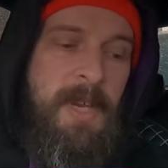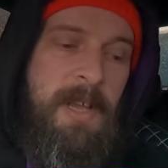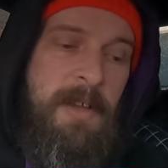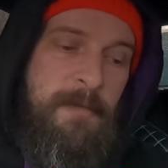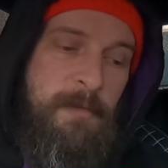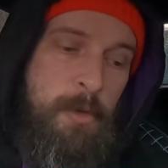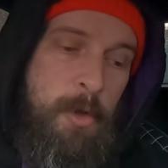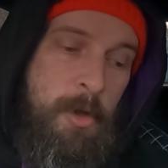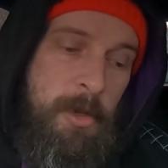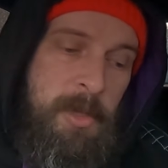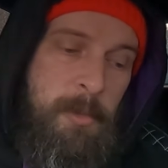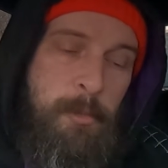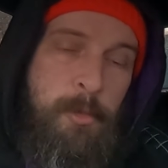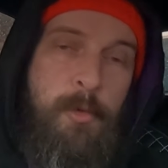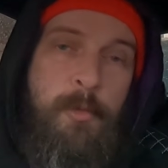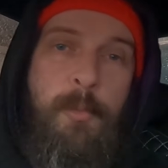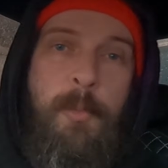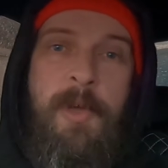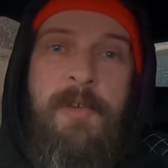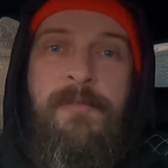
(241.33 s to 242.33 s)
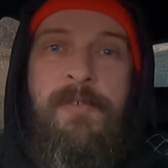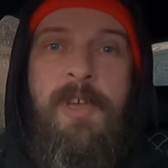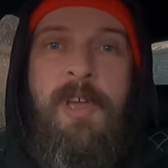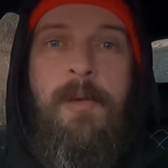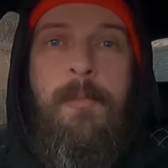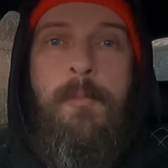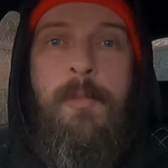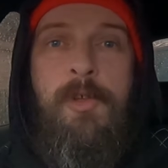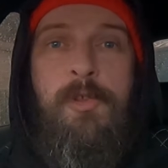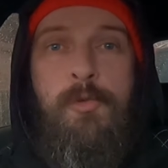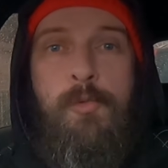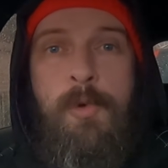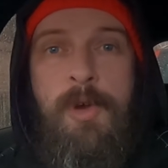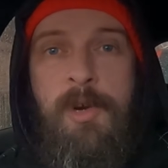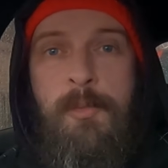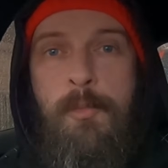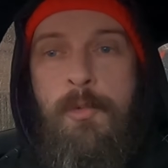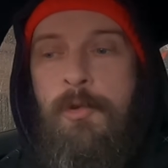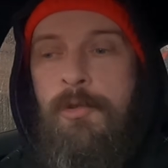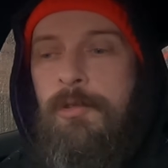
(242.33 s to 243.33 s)
After, if you prefer
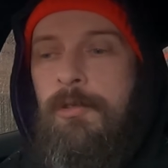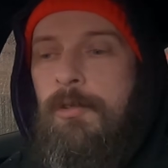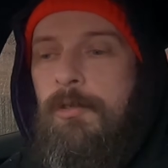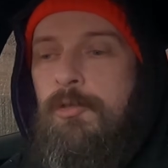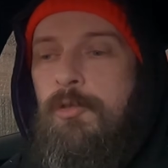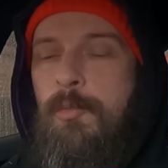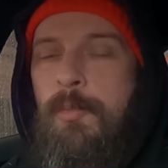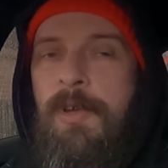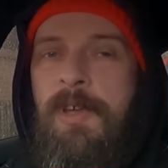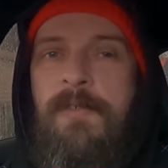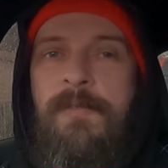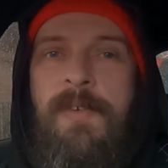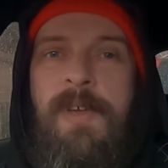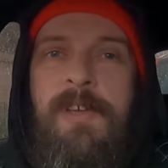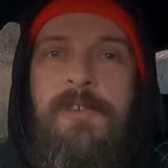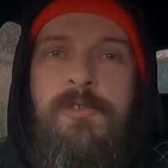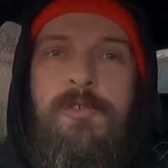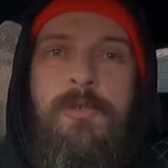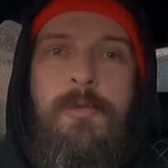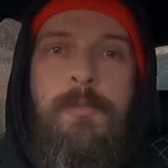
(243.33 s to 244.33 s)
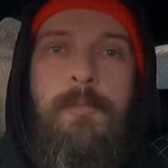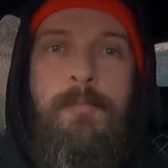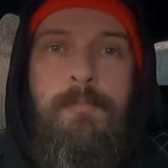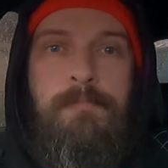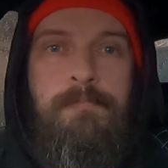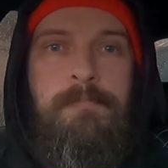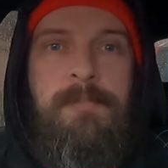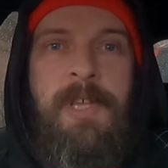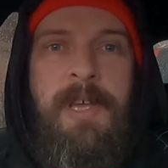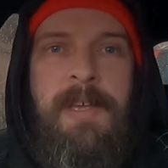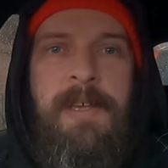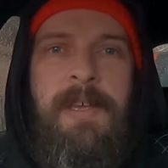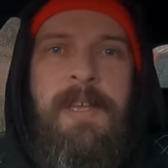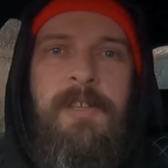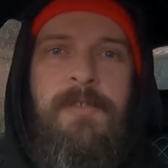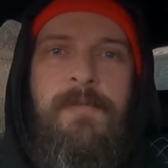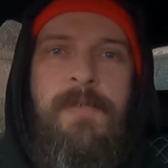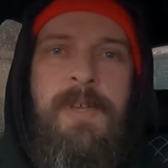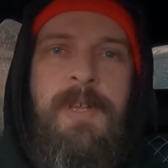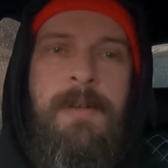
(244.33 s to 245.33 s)
manual mode and you prefer the
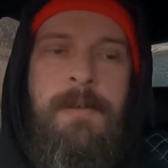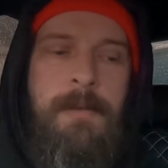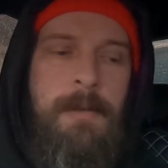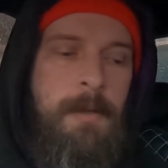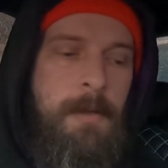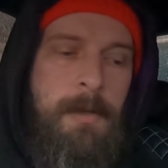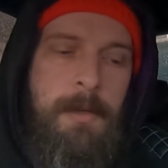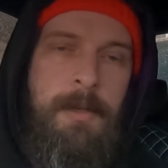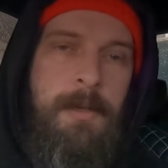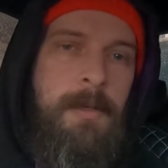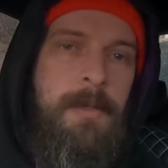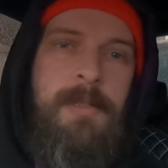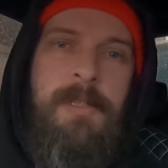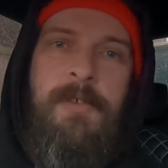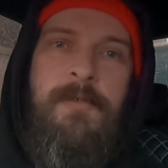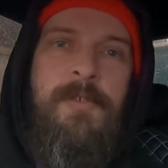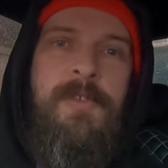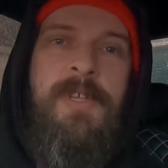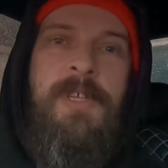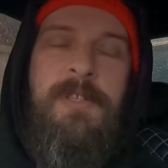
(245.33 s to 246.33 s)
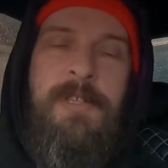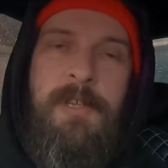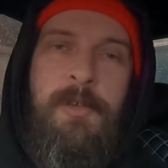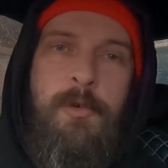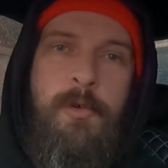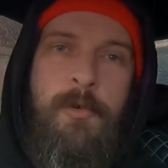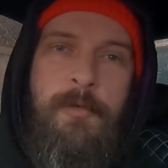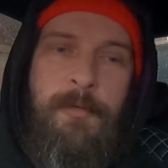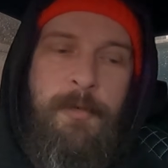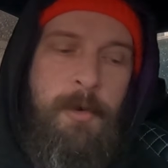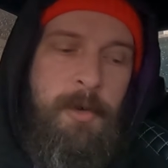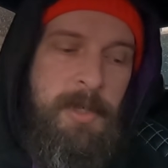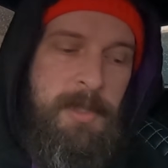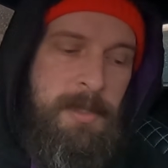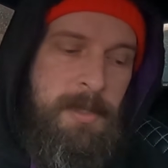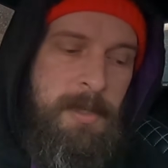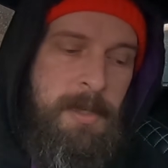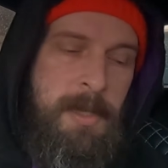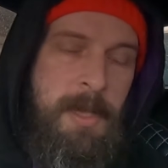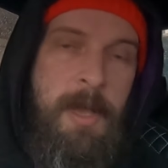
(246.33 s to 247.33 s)
direct feel, definitely go for
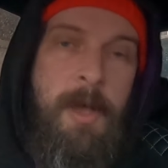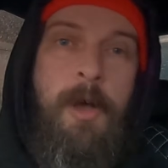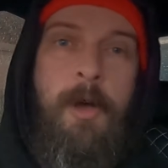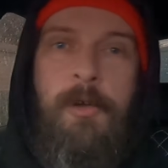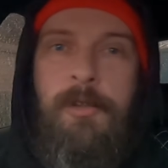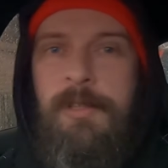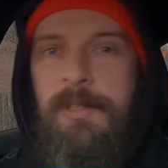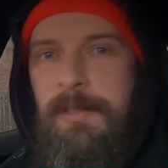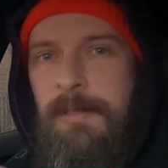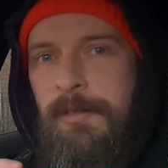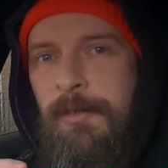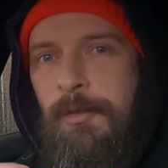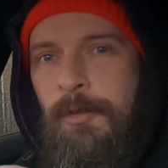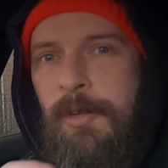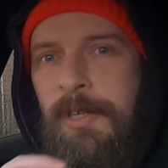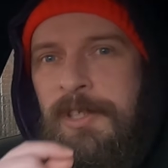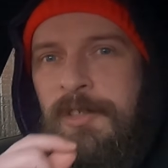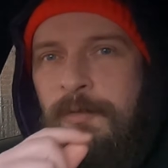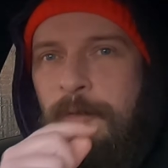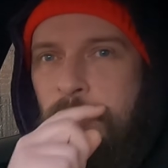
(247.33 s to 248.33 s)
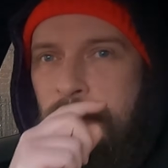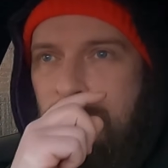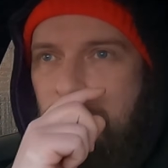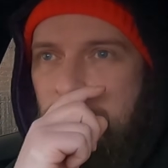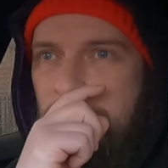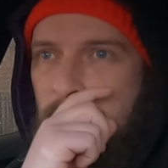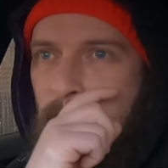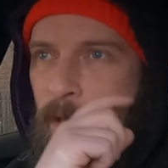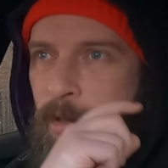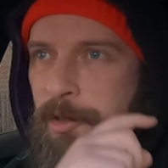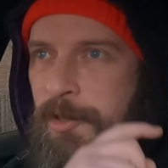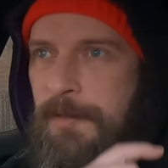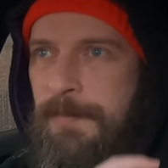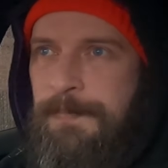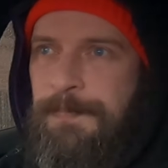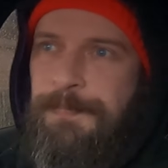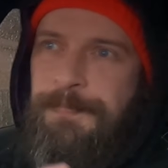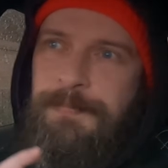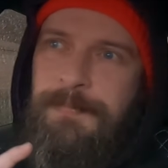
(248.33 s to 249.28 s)
it. And, you know, it's funny because